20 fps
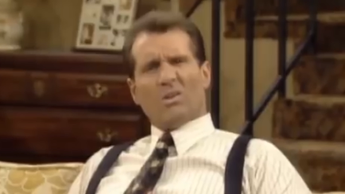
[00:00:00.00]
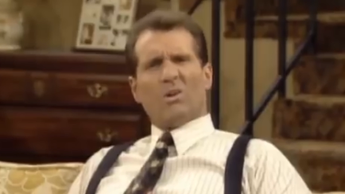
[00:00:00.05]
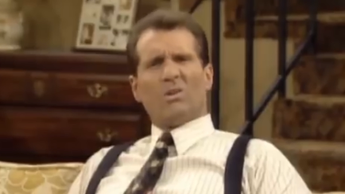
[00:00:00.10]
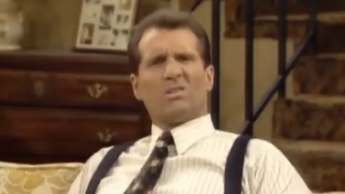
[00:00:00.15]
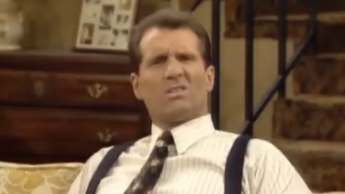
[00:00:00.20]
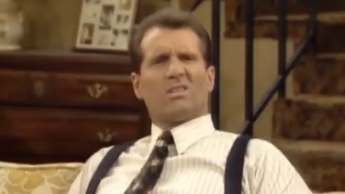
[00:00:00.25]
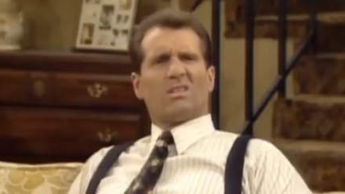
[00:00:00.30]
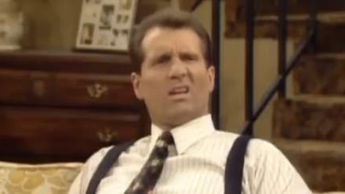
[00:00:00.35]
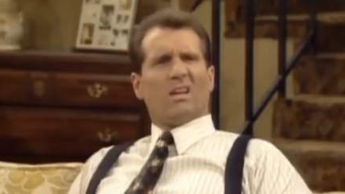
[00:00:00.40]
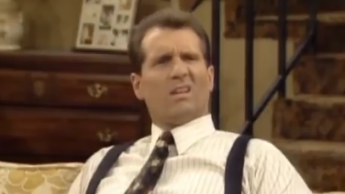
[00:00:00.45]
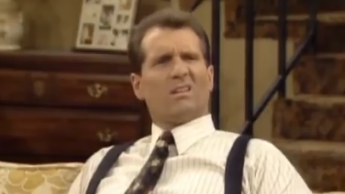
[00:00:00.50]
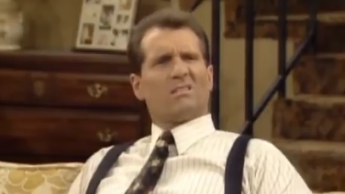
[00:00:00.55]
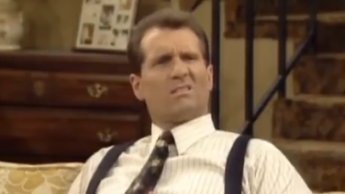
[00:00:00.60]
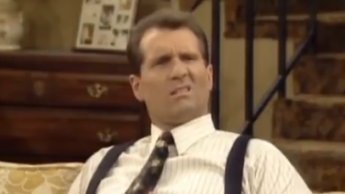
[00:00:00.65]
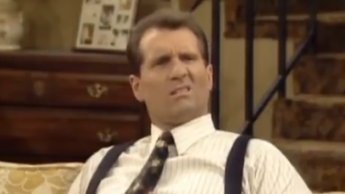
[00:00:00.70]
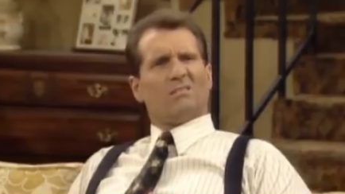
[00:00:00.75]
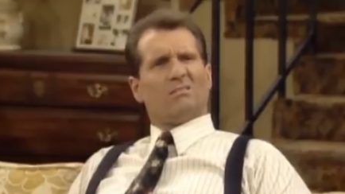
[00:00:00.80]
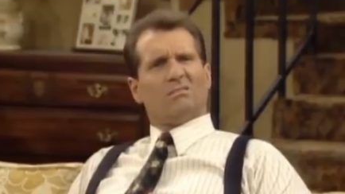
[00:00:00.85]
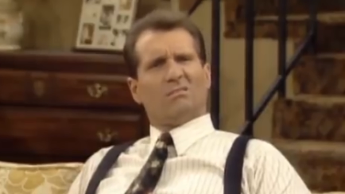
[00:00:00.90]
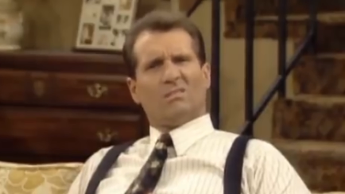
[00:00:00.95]
those things
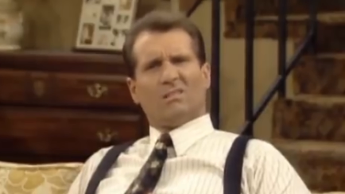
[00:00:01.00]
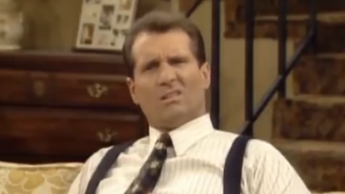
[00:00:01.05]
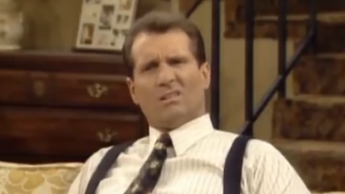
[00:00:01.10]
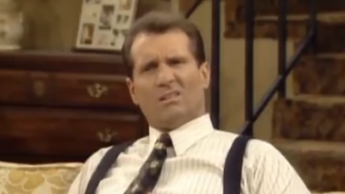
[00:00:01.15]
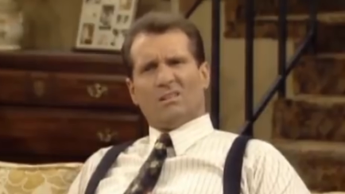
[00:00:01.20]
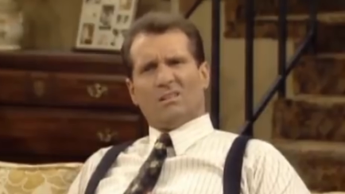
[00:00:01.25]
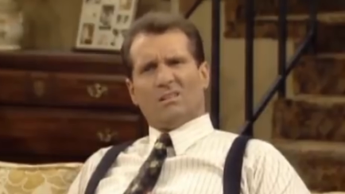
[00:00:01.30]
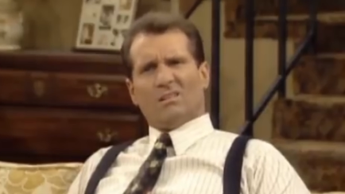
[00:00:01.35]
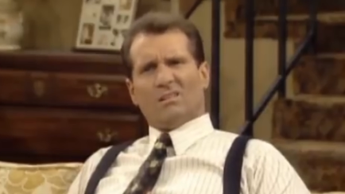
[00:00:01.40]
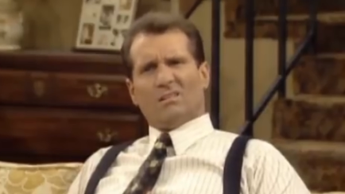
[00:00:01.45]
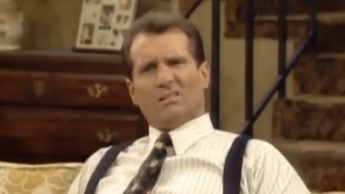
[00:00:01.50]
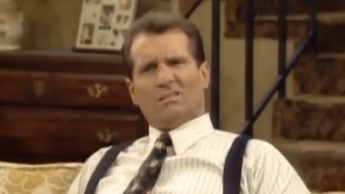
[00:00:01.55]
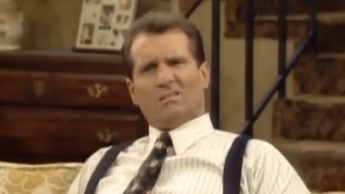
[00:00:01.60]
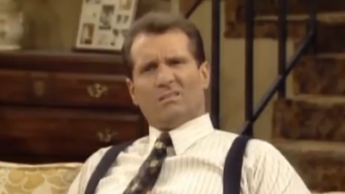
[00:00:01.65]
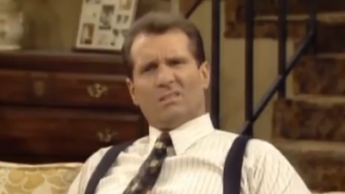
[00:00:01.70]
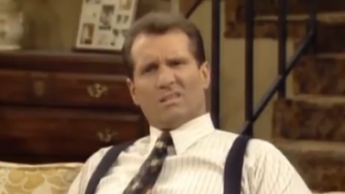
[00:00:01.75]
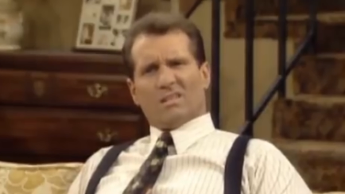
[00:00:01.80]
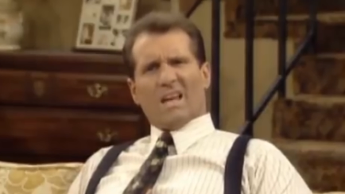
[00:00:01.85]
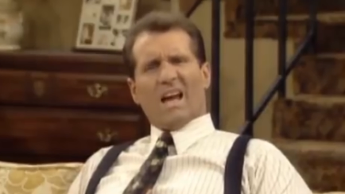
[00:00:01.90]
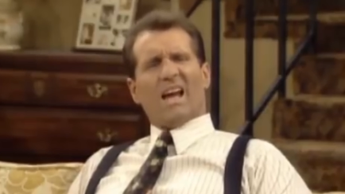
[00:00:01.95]
are
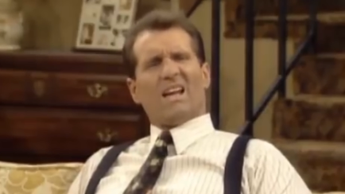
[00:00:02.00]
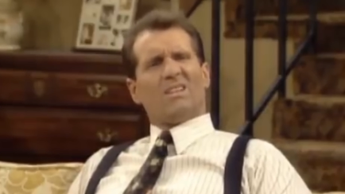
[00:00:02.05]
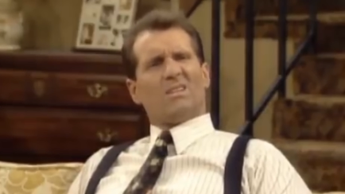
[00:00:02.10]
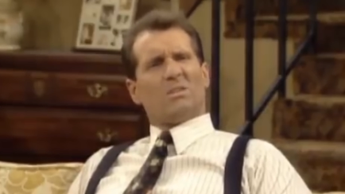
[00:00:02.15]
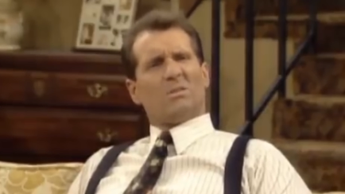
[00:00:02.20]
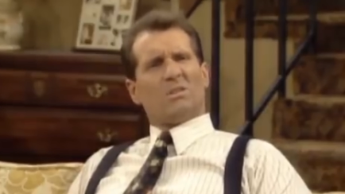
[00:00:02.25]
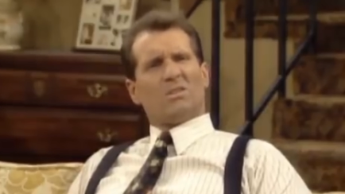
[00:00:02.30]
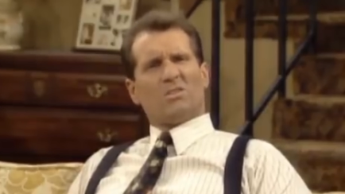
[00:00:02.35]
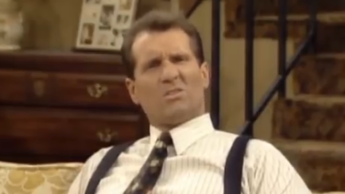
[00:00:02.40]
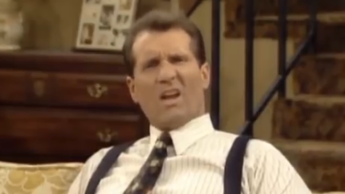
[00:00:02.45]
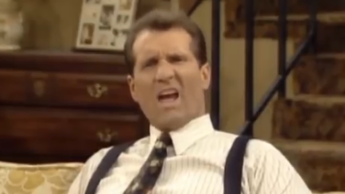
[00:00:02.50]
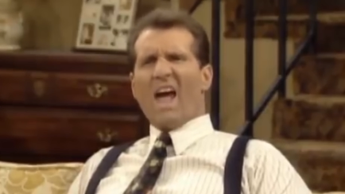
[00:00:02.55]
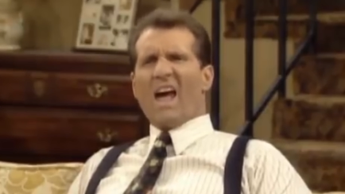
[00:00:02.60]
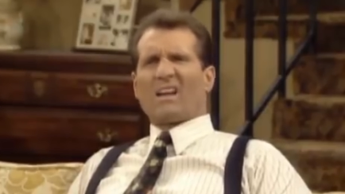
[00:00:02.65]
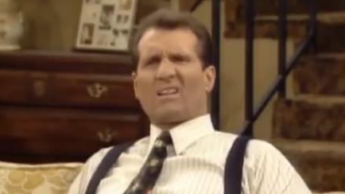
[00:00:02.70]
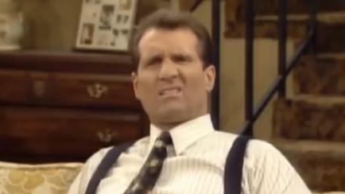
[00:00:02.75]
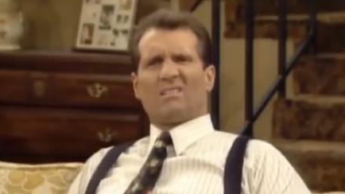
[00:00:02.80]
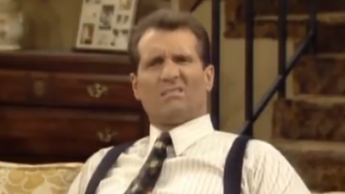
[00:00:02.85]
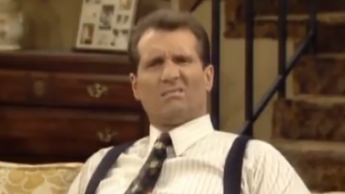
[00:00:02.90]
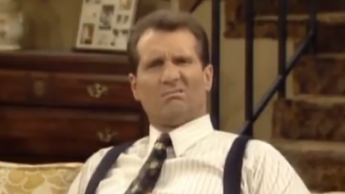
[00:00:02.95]
designed to
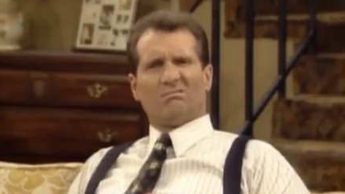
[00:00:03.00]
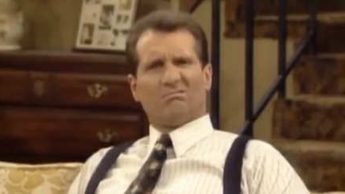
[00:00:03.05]
attract.